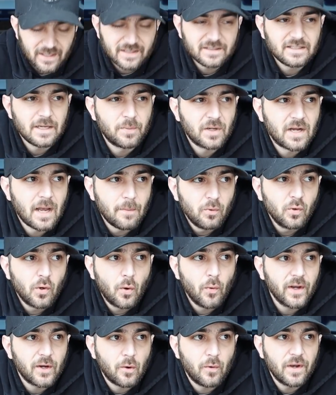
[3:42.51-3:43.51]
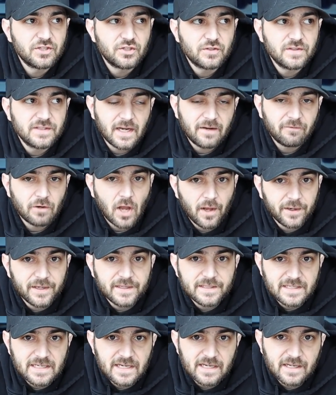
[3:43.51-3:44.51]
Next up, a couple quick questions that I've gotten
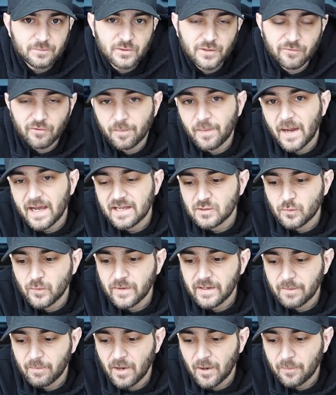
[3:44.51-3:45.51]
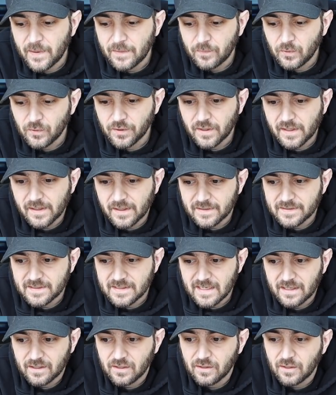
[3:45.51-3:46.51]
in D Ms over the past week about people looking into
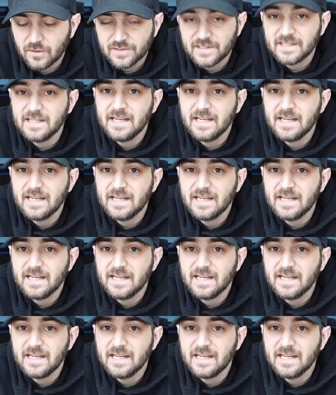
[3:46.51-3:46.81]
standalones.